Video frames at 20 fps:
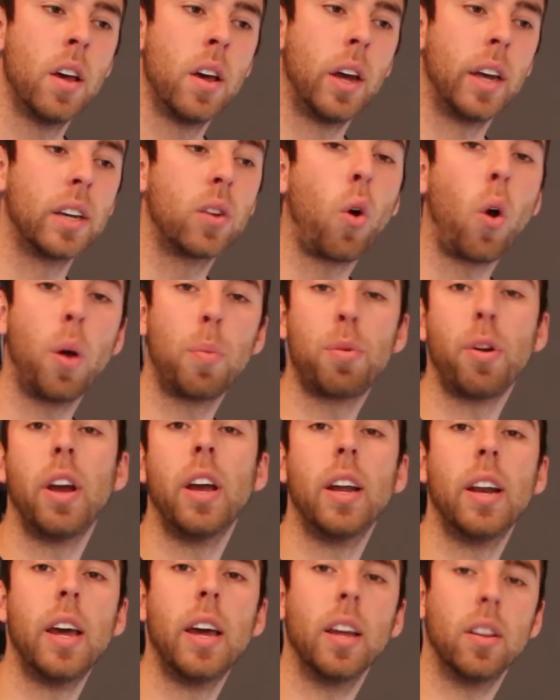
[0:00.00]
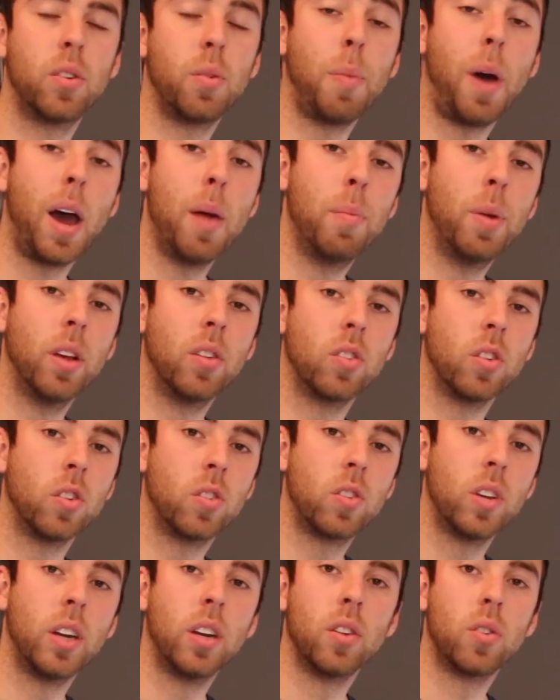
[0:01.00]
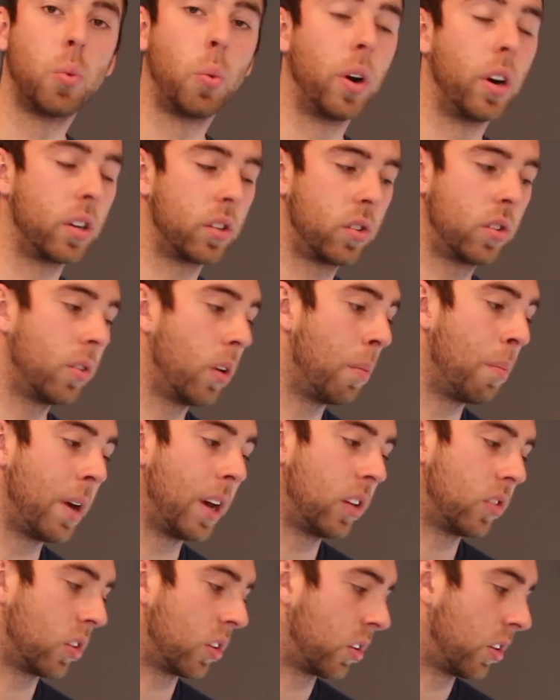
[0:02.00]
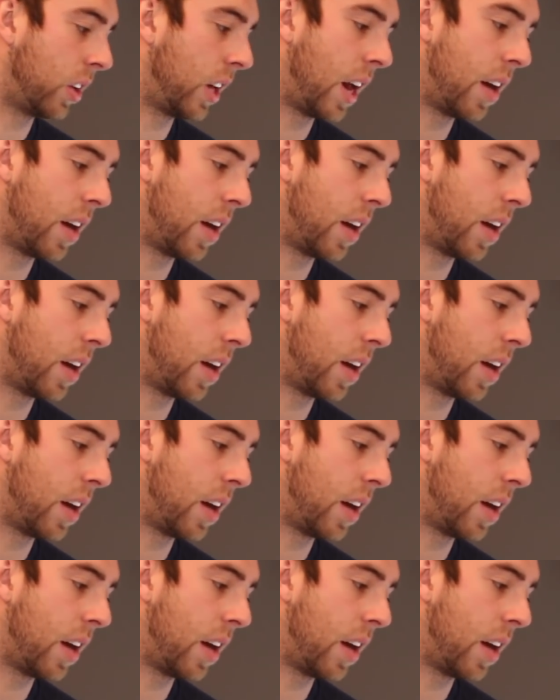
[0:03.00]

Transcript: incorporated it into my business, and it's worked amazingly.